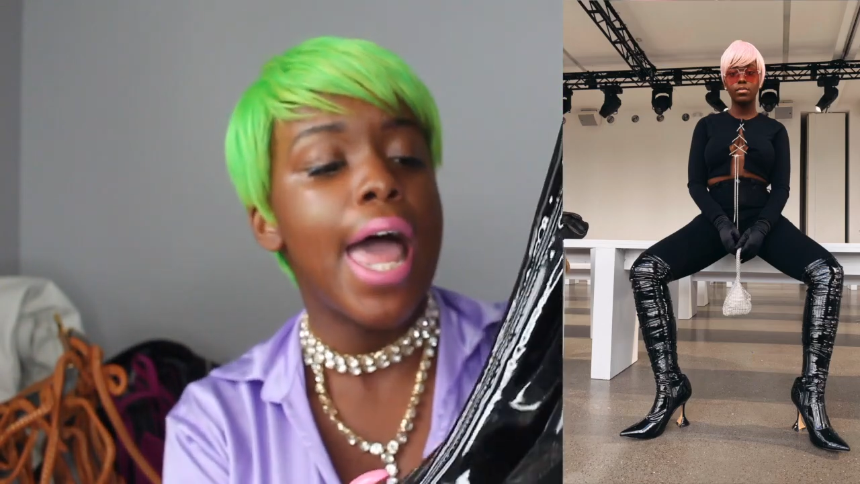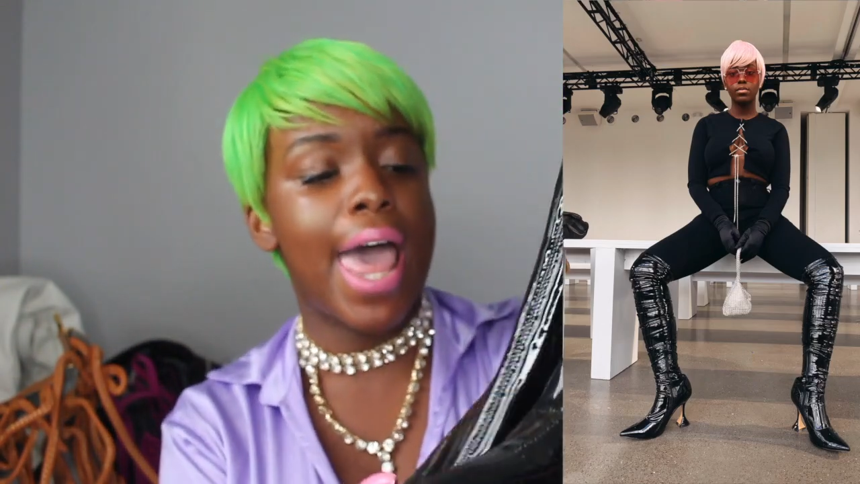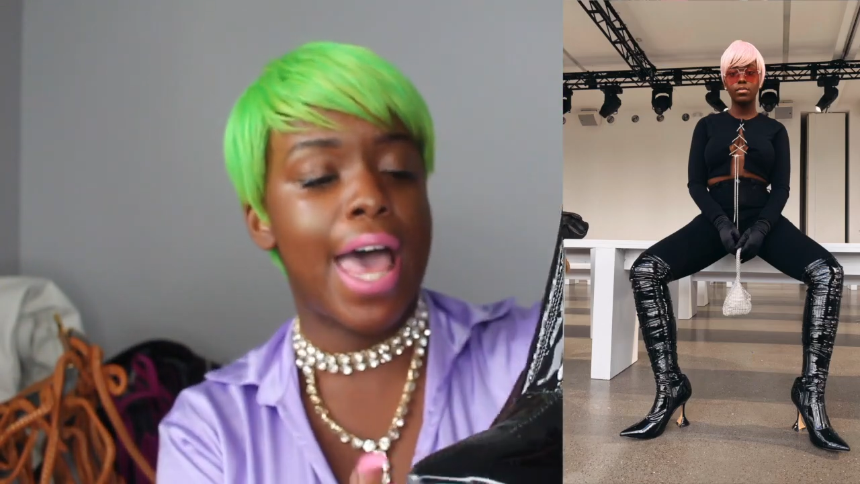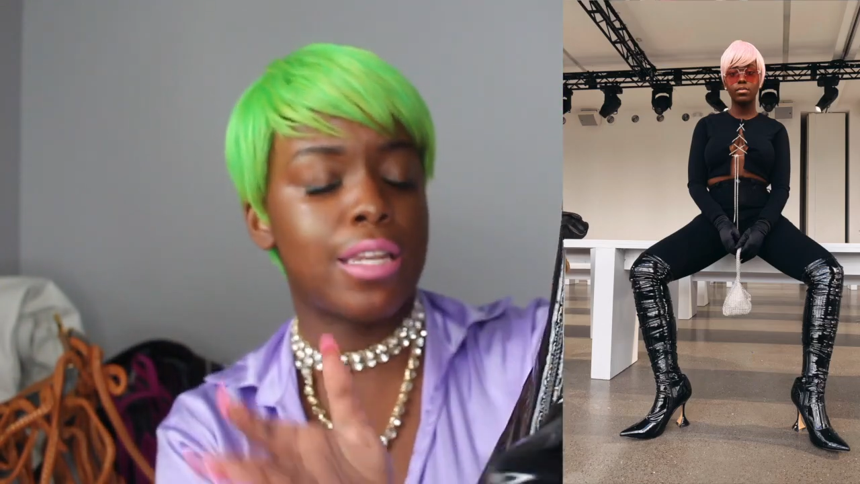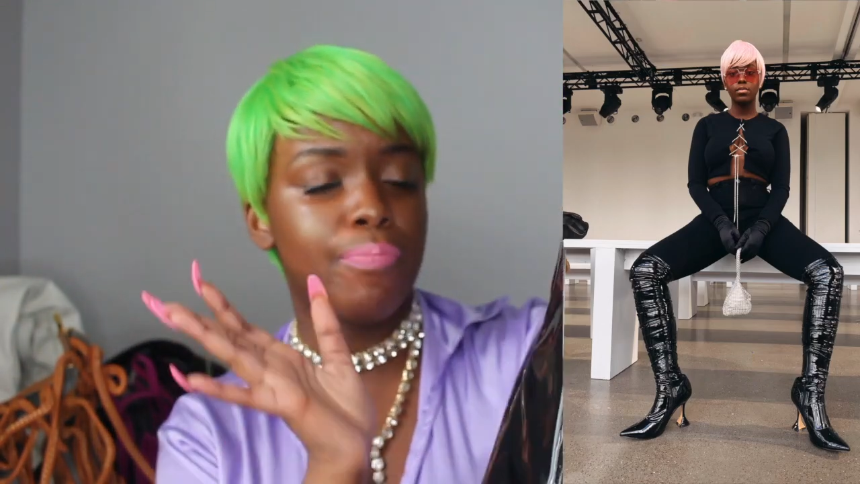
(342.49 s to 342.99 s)

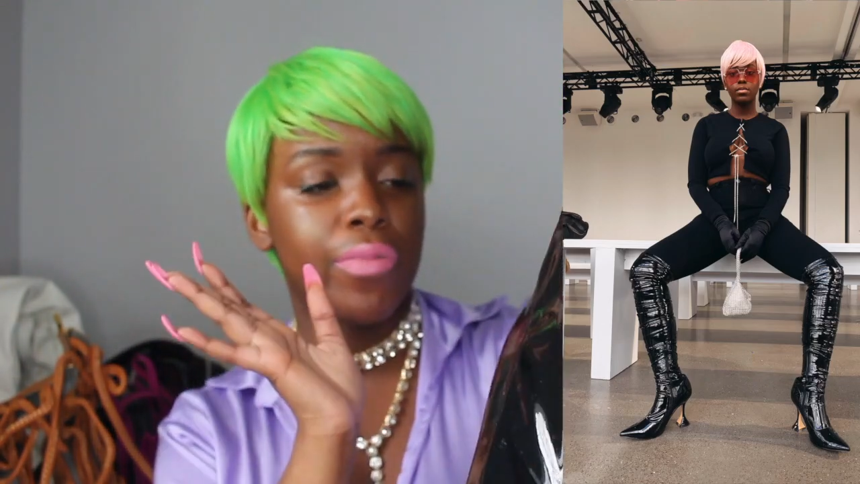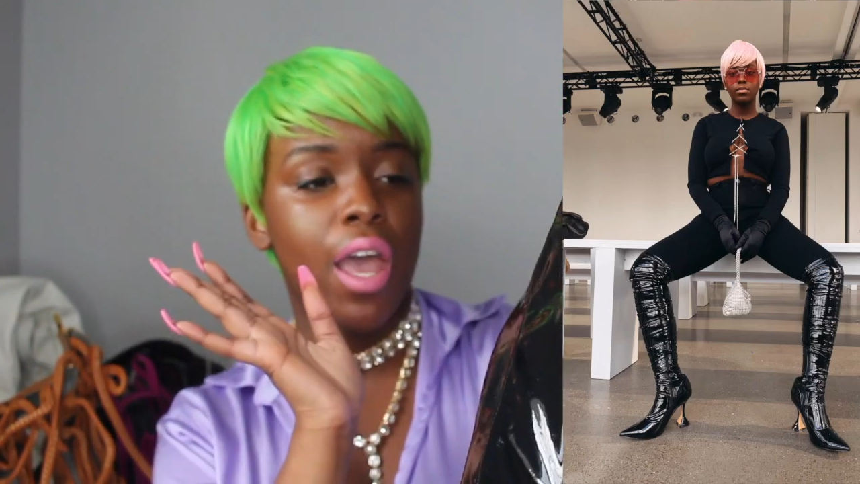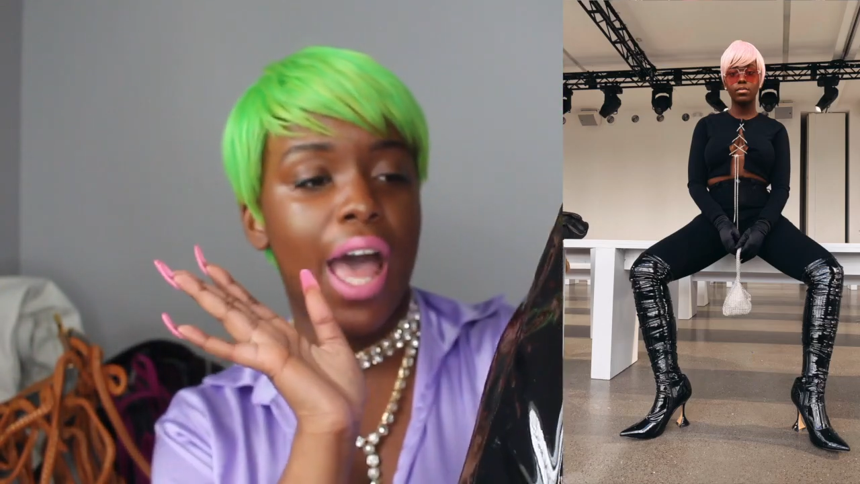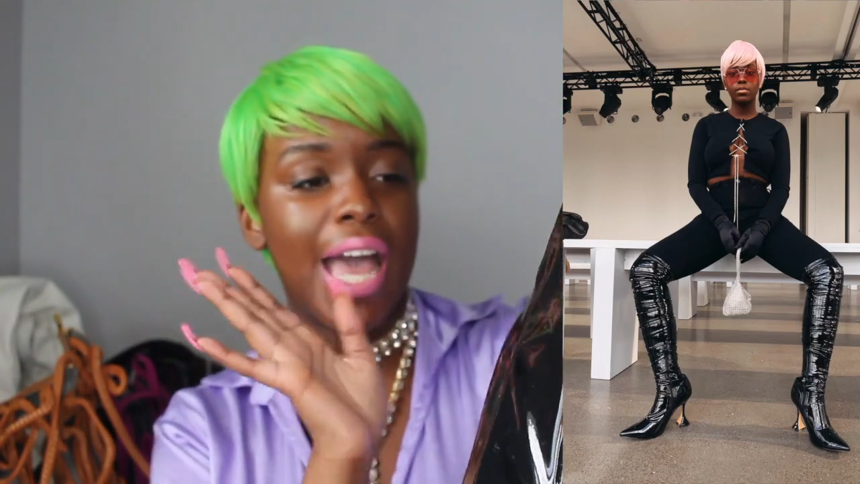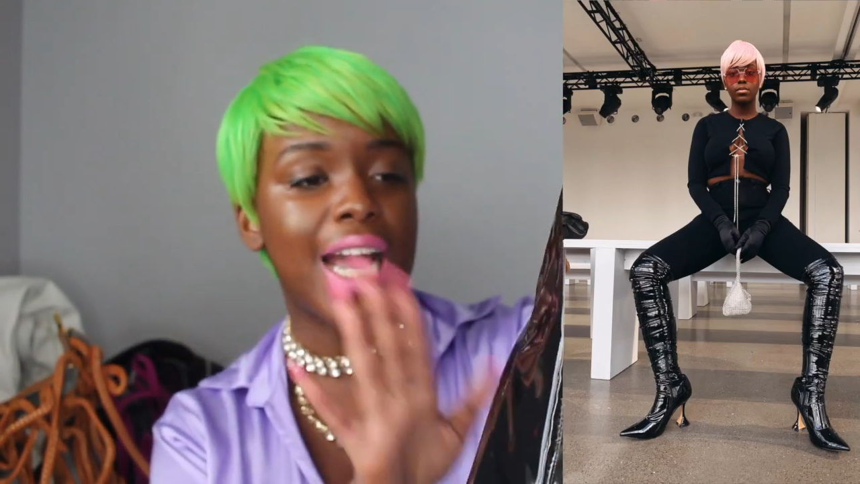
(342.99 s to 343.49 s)
And
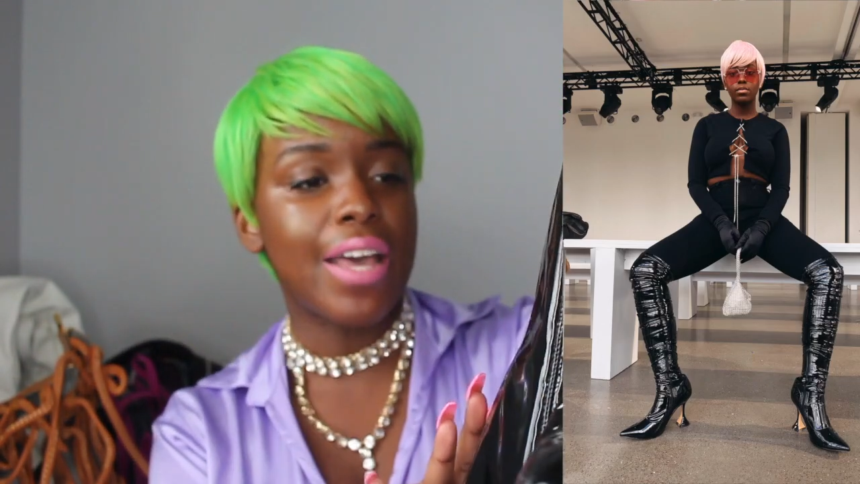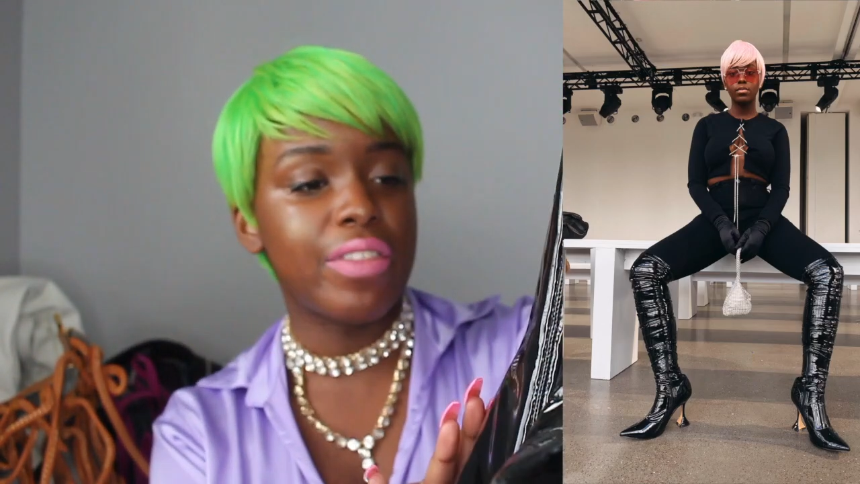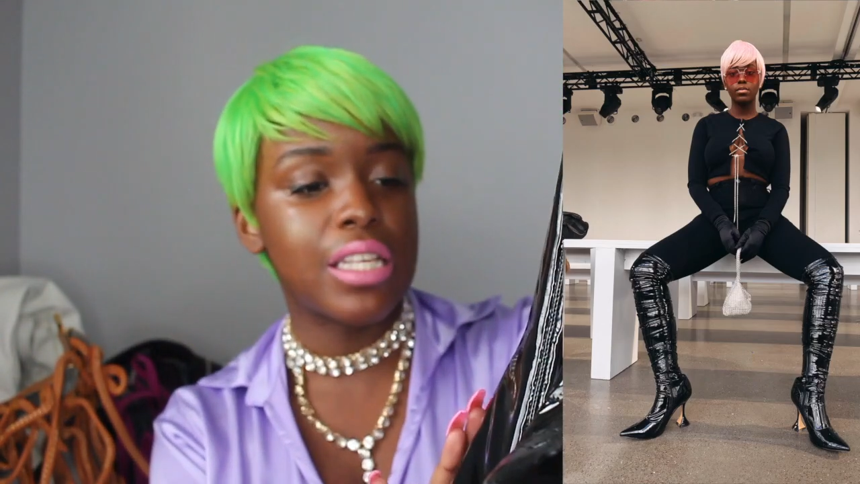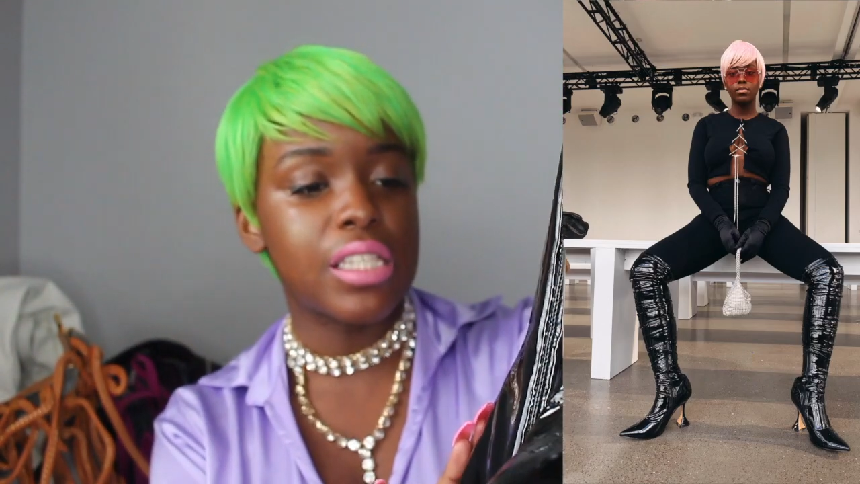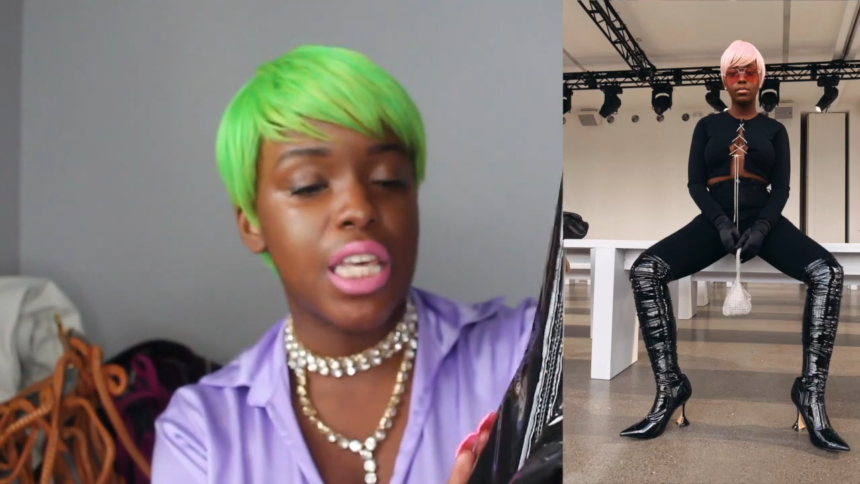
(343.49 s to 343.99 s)
I got
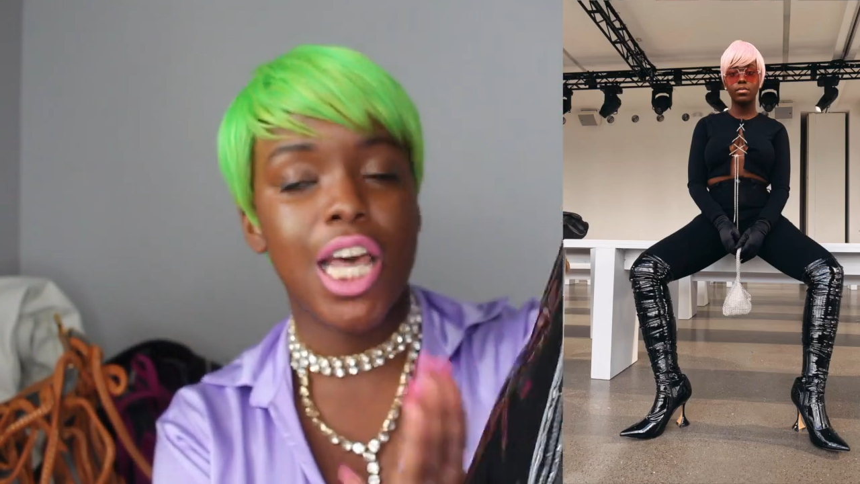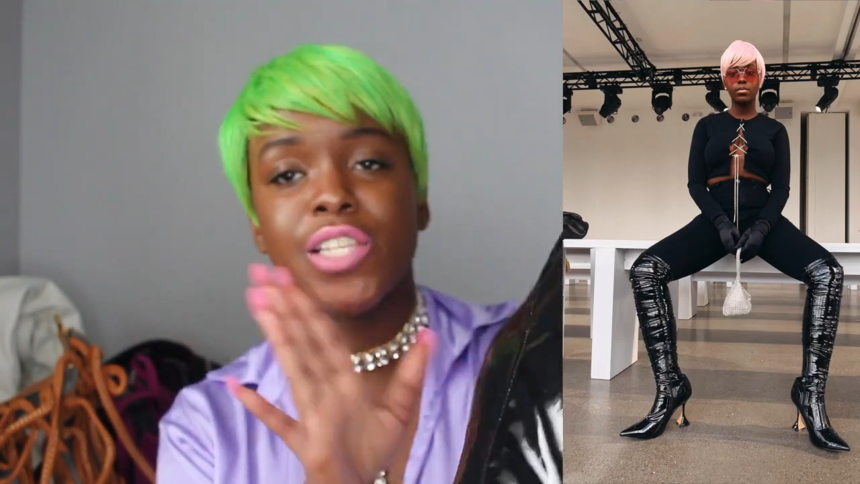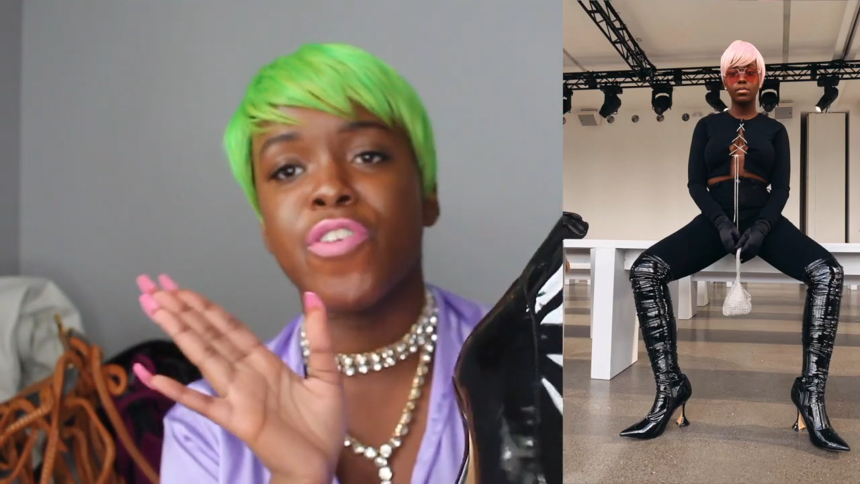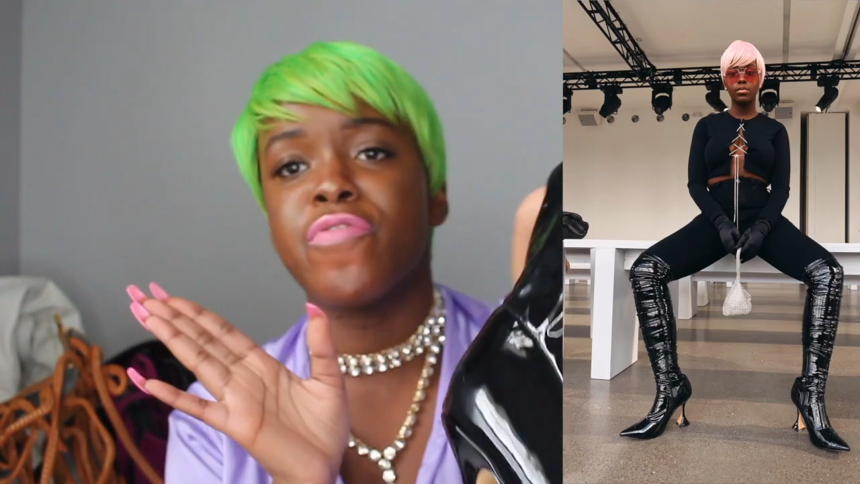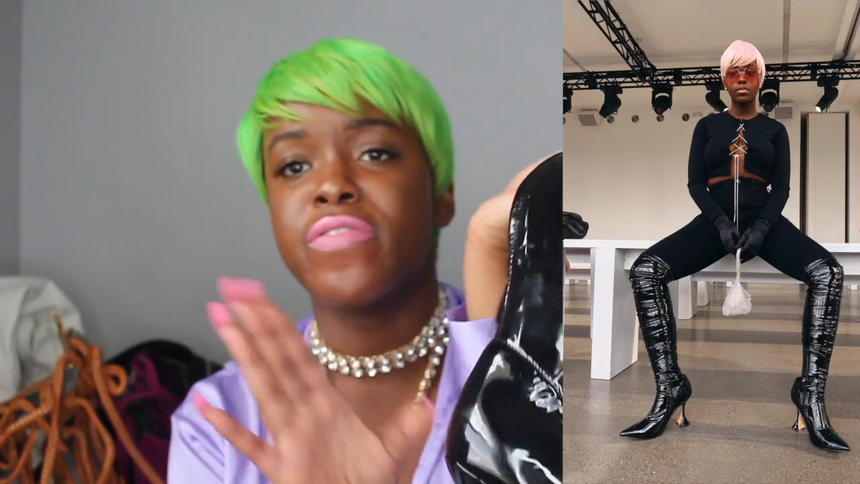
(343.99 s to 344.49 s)
these
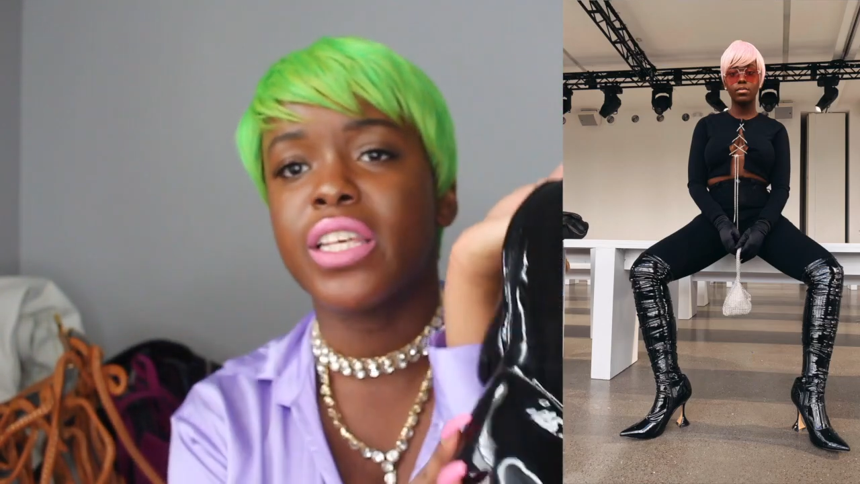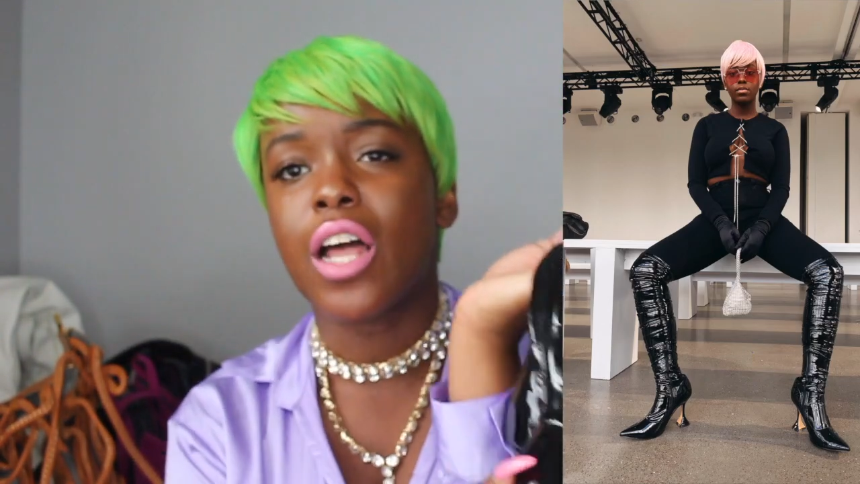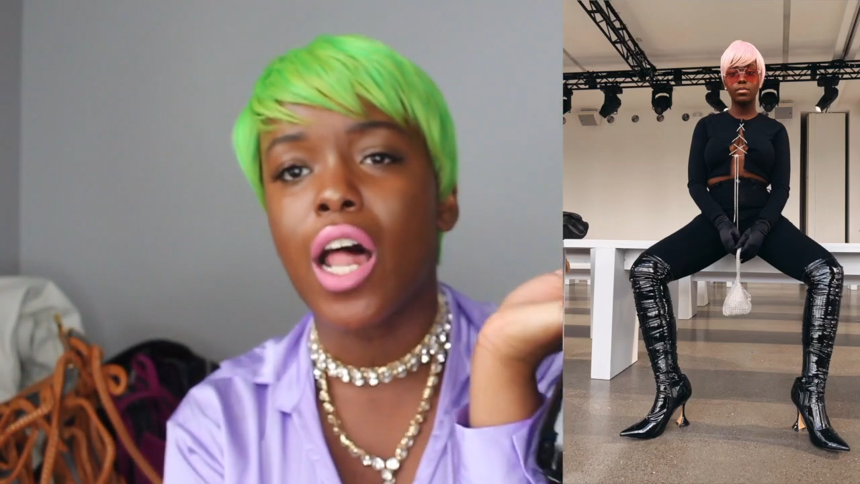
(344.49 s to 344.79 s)
heels for $50.